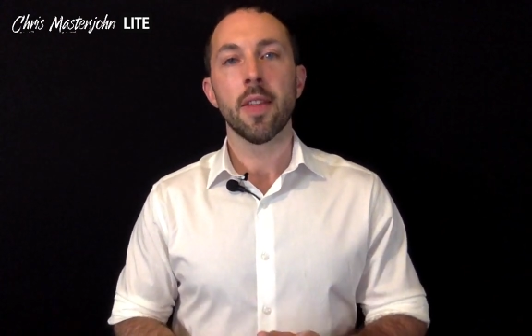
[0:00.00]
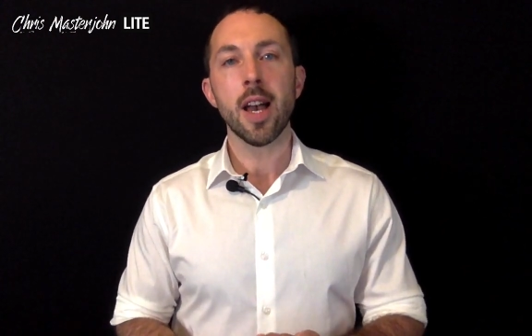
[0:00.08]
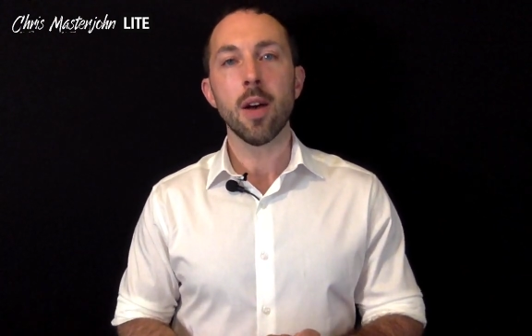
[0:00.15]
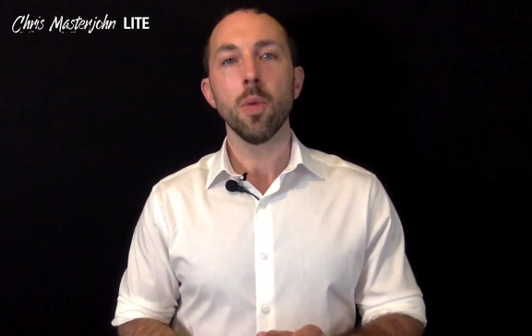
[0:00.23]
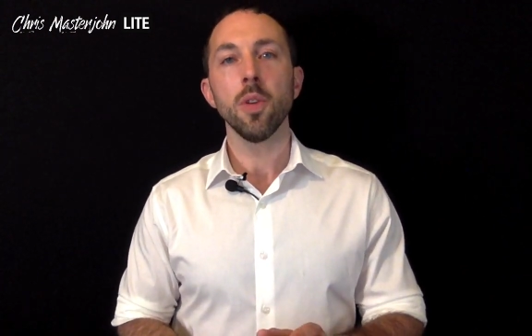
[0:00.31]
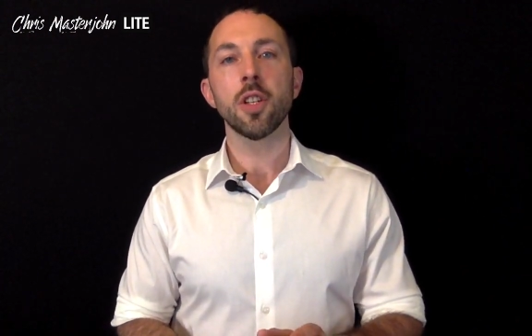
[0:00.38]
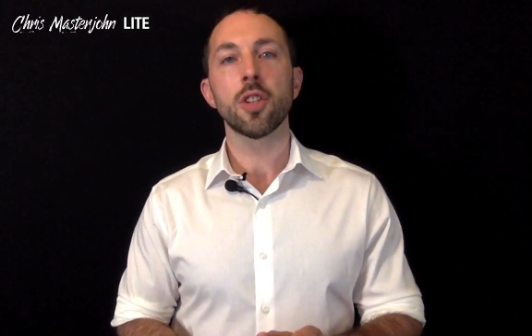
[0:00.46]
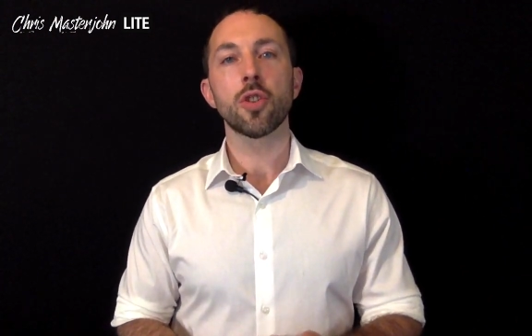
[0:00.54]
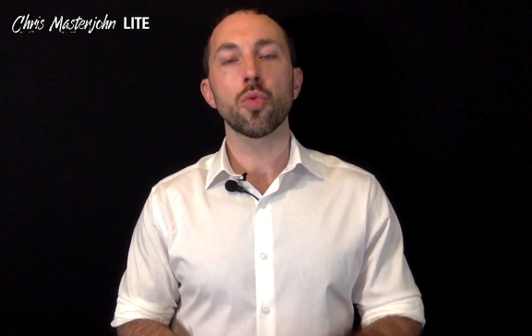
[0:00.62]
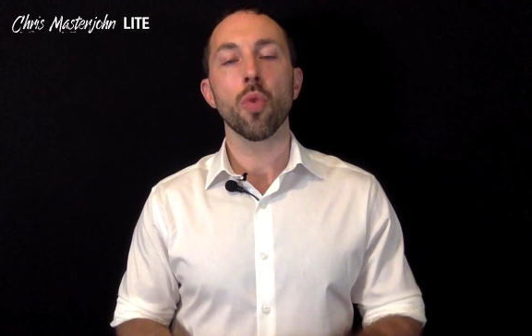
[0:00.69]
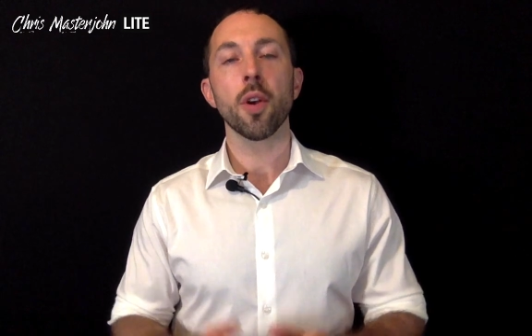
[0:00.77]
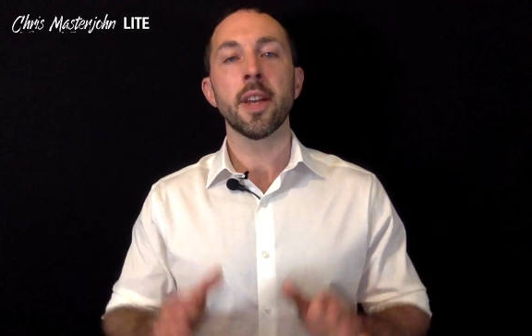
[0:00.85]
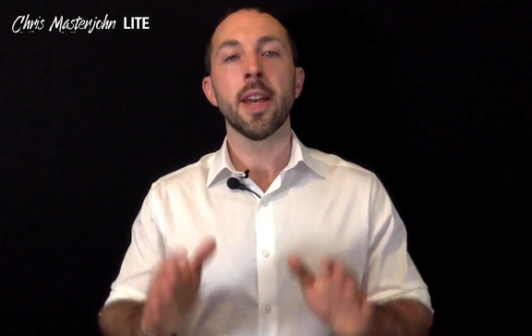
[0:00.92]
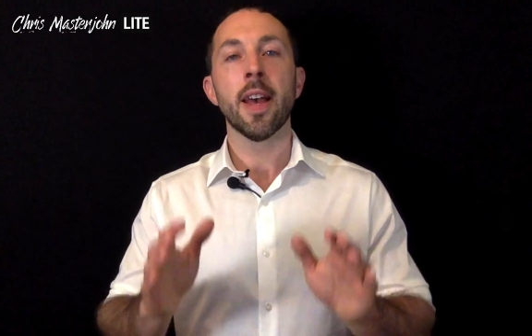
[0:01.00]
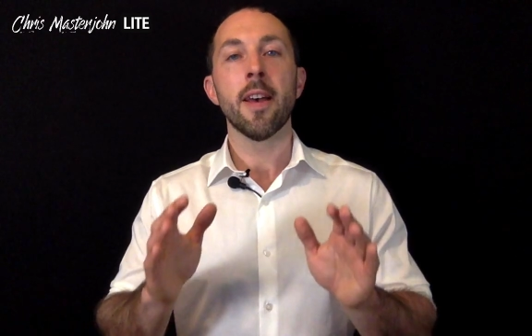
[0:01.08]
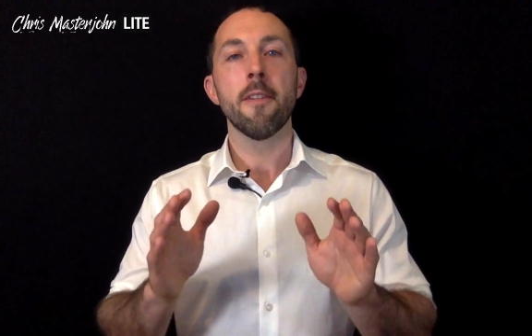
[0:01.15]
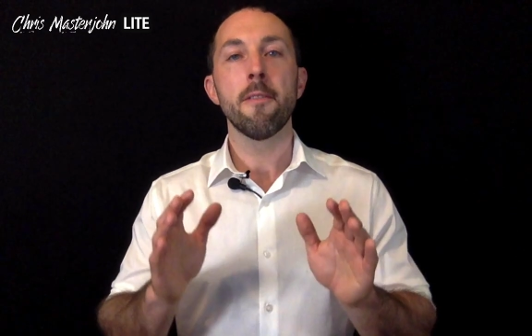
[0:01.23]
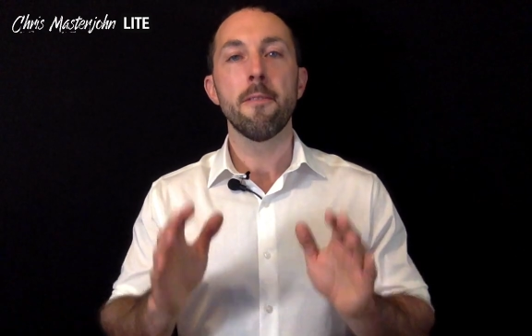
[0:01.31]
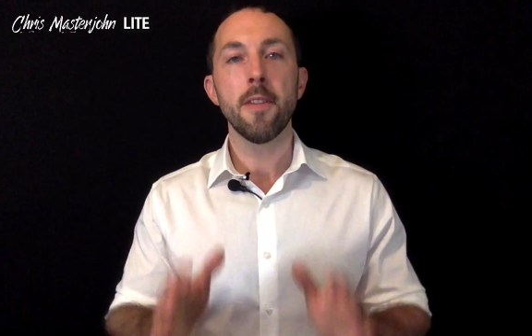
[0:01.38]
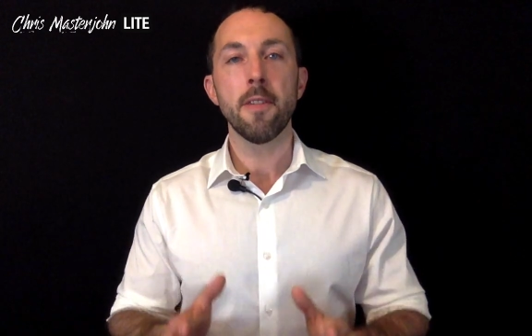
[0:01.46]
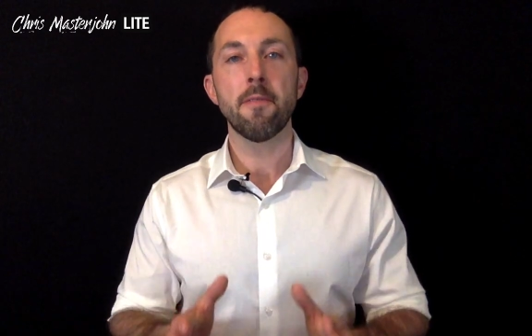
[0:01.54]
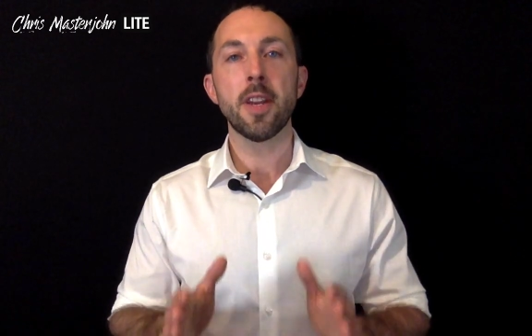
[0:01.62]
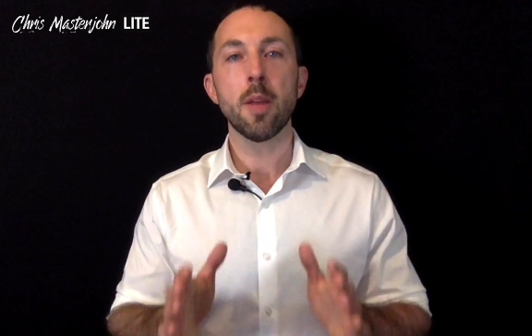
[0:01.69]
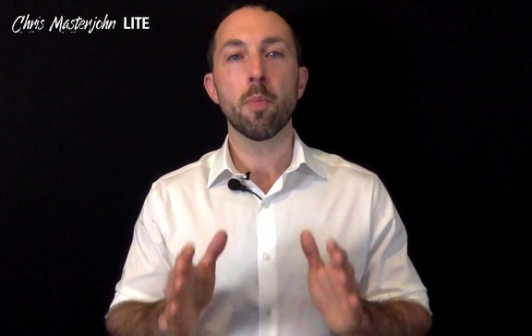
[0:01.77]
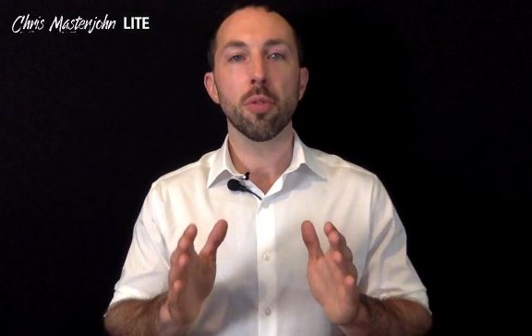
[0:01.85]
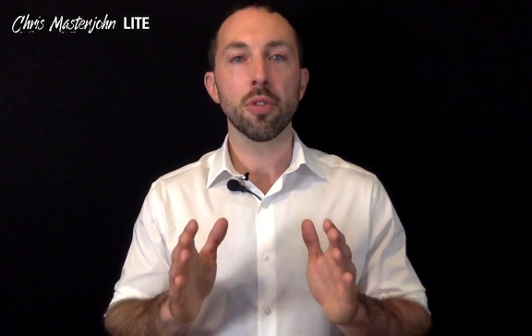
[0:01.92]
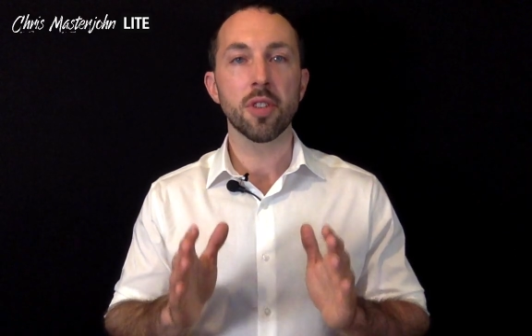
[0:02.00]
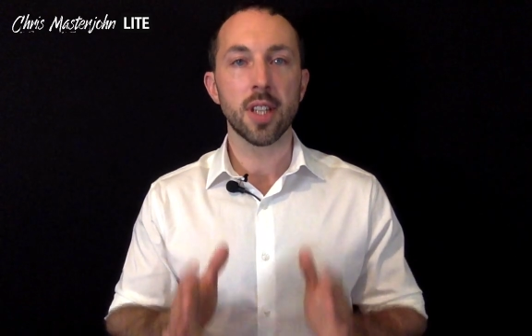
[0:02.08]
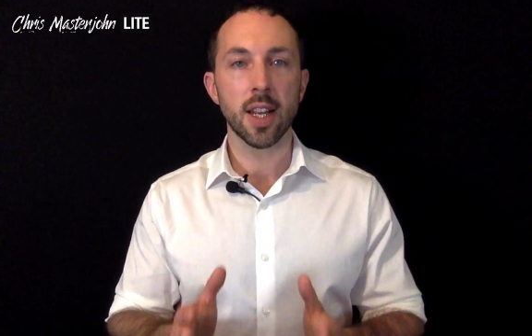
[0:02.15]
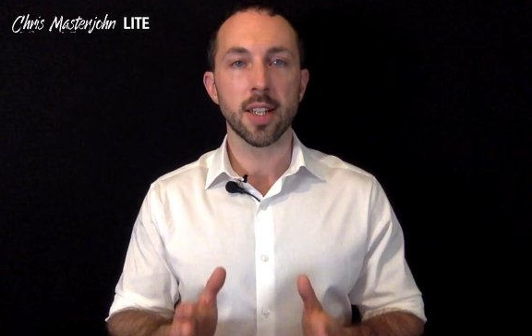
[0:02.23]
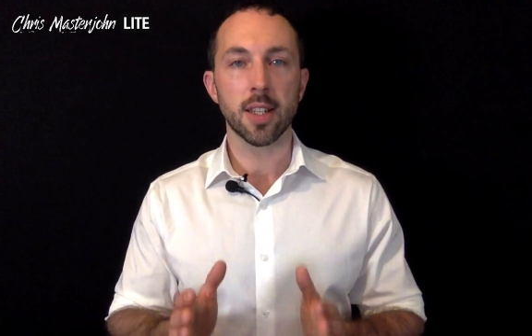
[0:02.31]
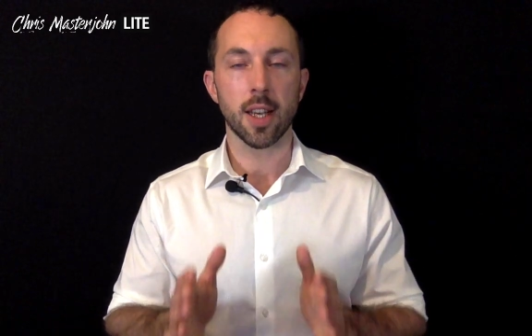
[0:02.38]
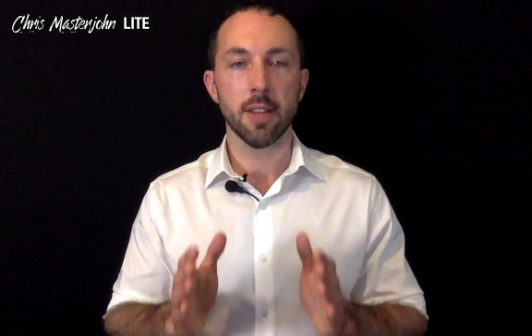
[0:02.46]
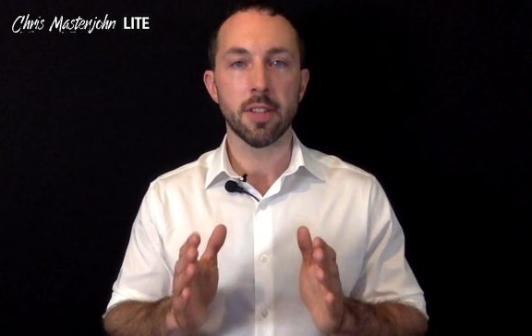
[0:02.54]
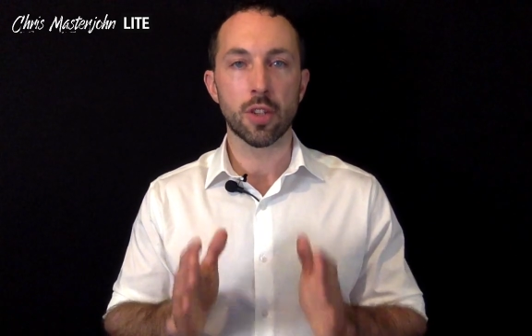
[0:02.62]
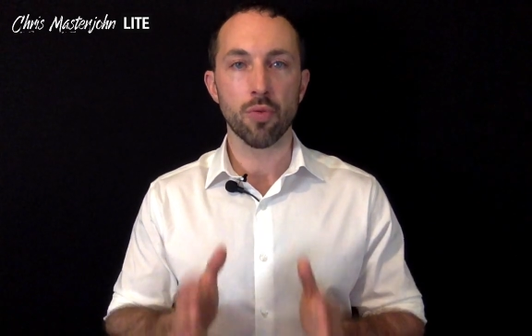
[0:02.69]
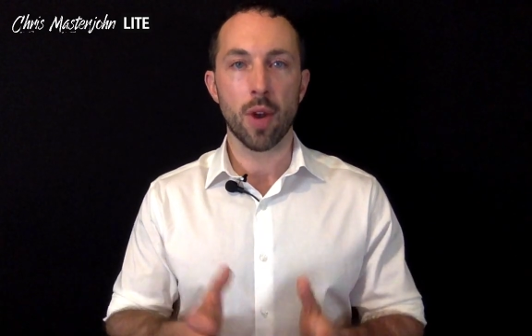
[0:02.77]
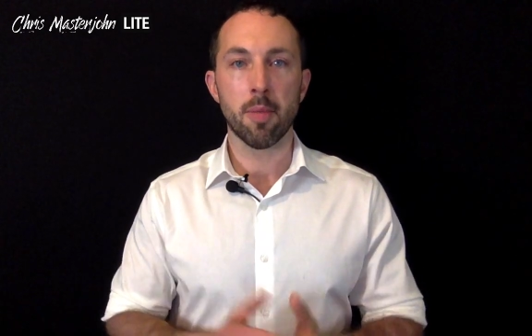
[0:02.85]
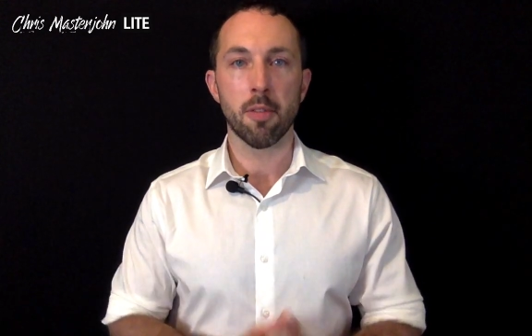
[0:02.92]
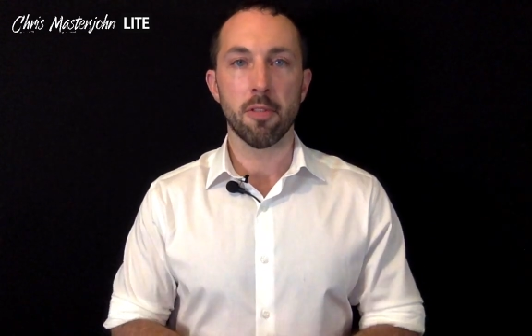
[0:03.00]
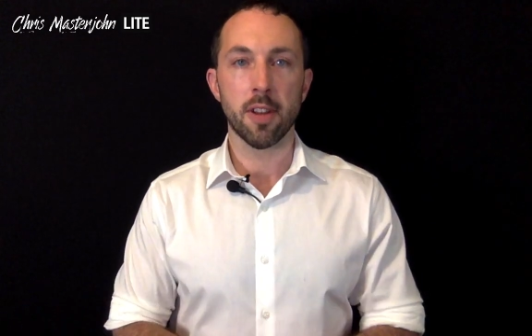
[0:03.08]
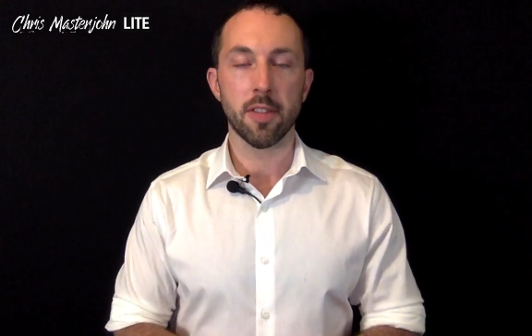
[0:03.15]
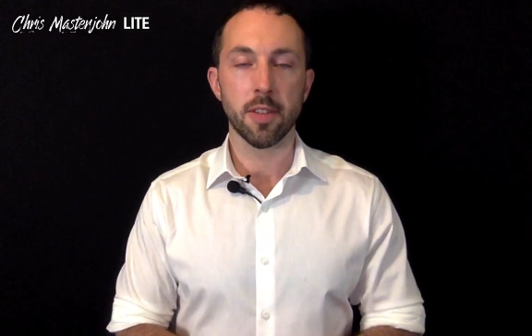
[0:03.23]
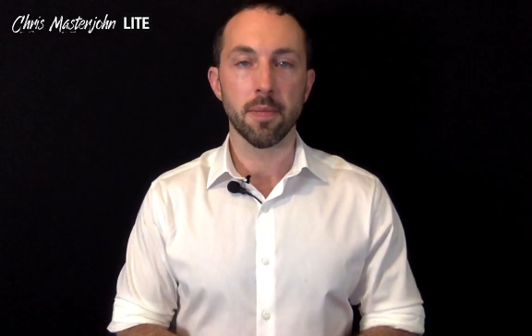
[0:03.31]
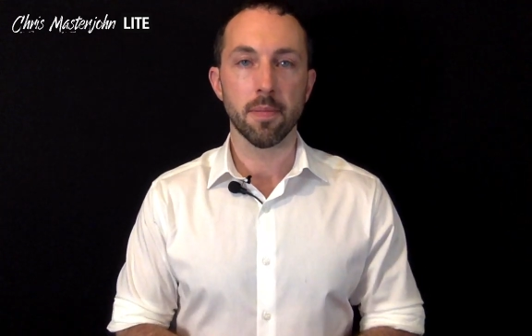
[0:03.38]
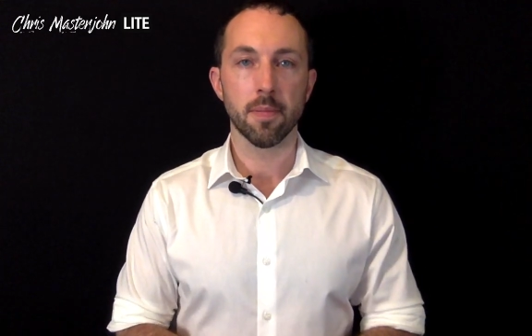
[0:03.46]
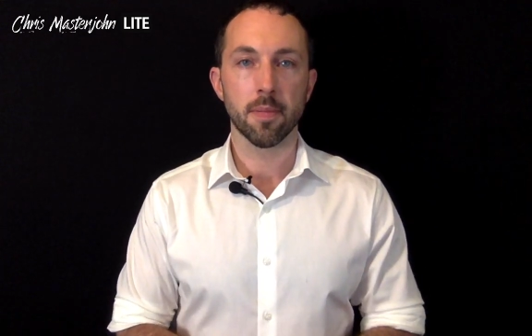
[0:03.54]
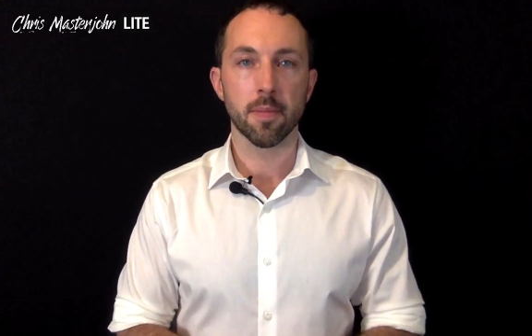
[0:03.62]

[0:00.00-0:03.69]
that will destroy 50% of its riboflavin.